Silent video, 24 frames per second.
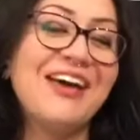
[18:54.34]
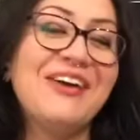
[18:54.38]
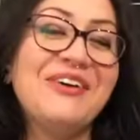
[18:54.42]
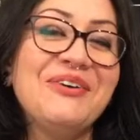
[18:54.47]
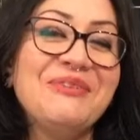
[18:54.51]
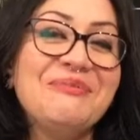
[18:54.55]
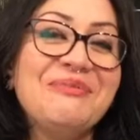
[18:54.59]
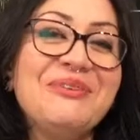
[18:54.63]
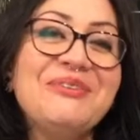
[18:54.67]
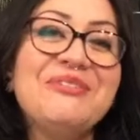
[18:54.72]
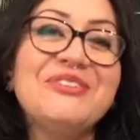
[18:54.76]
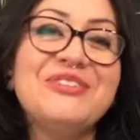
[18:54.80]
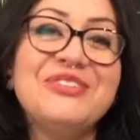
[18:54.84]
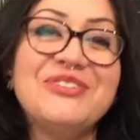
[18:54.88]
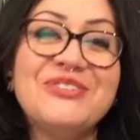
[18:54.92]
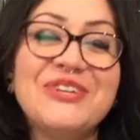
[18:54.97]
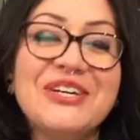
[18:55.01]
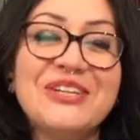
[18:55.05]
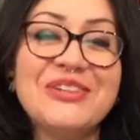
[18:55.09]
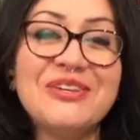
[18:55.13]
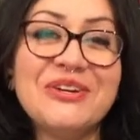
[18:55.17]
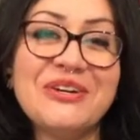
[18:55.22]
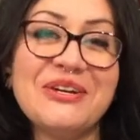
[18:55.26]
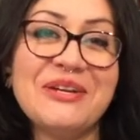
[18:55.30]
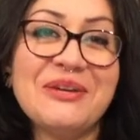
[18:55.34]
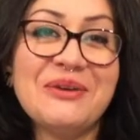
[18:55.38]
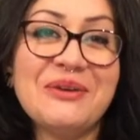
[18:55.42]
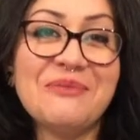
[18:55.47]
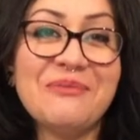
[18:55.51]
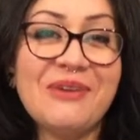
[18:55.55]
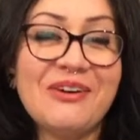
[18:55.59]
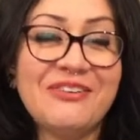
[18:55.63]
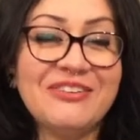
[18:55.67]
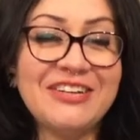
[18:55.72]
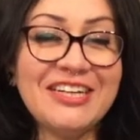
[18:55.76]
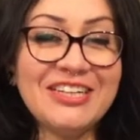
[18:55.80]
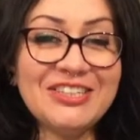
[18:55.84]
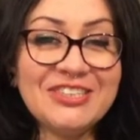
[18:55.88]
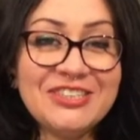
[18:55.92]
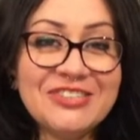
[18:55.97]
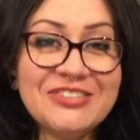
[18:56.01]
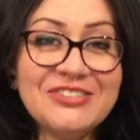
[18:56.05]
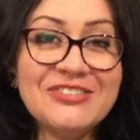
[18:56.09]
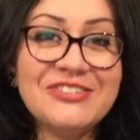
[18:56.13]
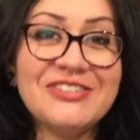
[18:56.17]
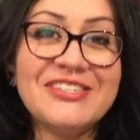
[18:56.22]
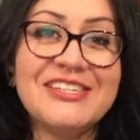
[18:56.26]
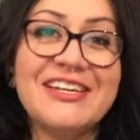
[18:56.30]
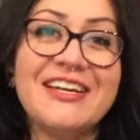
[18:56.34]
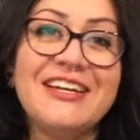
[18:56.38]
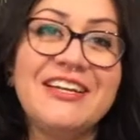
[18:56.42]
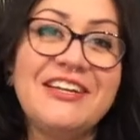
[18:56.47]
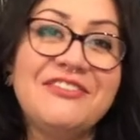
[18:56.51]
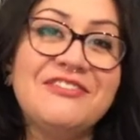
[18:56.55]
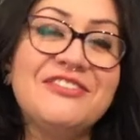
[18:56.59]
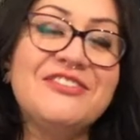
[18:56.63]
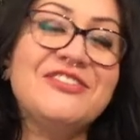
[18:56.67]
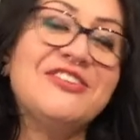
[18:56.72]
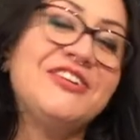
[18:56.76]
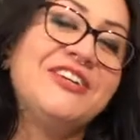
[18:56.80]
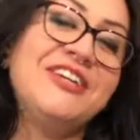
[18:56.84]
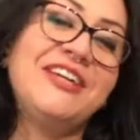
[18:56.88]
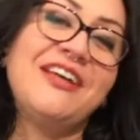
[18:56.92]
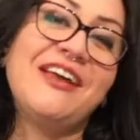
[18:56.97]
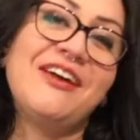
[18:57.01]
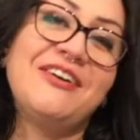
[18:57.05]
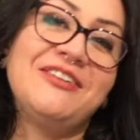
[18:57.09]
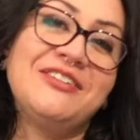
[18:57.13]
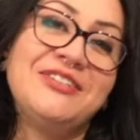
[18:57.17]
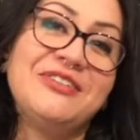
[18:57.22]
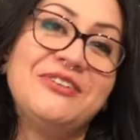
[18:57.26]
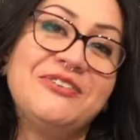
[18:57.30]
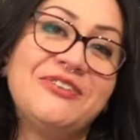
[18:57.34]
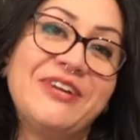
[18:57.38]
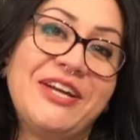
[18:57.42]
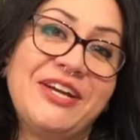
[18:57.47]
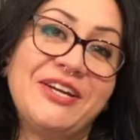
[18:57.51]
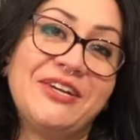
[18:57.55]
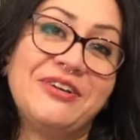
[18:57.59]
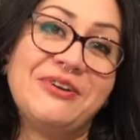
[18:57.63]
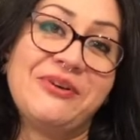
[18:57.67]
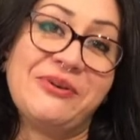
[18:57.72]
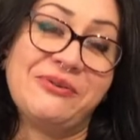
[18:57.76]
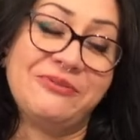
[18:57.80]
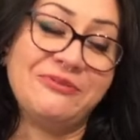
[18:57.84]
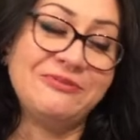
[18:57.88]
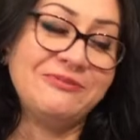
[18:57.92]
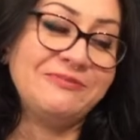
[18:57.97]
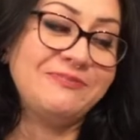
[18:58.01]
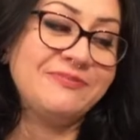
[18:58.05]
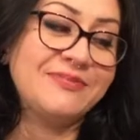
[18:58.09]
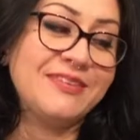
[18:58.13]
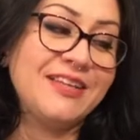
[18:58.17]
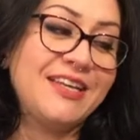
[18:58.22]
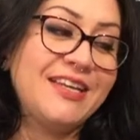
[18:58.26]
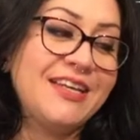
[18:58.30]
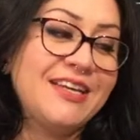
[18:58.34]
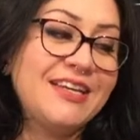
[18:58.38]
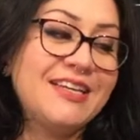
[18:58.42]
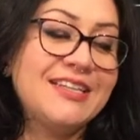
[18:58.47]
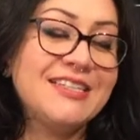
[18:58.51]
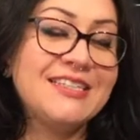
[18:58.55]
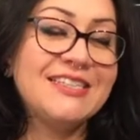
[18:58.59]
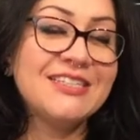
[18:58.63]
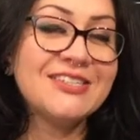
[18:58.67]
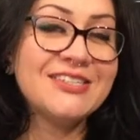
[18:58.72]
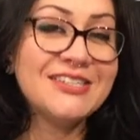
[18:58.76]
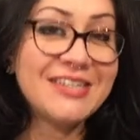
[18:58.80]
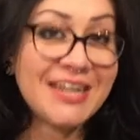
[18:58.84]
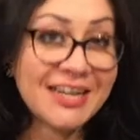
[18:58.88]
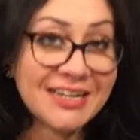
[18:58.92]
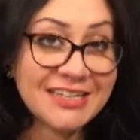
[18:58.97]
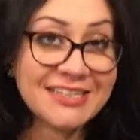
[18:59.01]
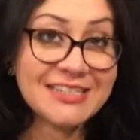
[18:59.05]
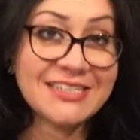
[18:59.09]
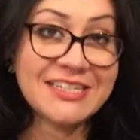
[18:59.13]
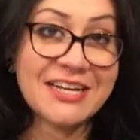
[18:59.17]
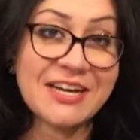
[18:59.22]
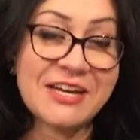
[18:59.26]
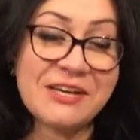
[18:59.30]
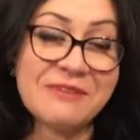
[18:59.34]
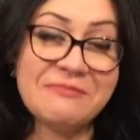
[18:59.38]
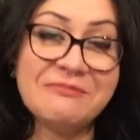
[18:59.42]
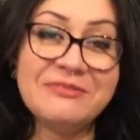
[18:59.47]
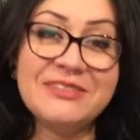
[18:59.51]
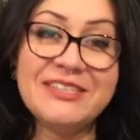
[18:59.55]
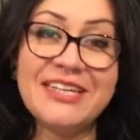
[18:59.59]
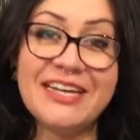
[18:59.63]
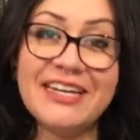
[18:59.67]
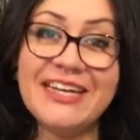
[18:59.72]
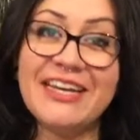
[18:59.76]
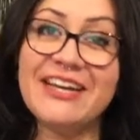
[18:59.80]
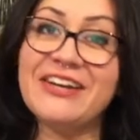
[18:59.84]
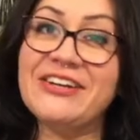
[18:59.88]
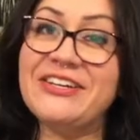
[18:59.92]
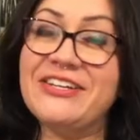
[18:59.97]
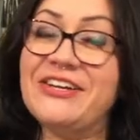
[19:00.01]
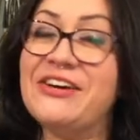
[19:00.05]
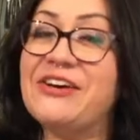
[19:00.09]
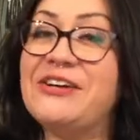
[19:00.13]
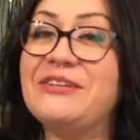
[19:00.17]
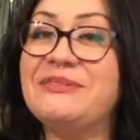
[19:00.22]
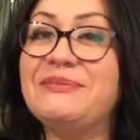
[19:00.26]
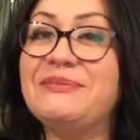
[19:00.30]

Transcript: hope you enjoyed learning about nichos and even learning how to create your own. Until next time, take care, y'all.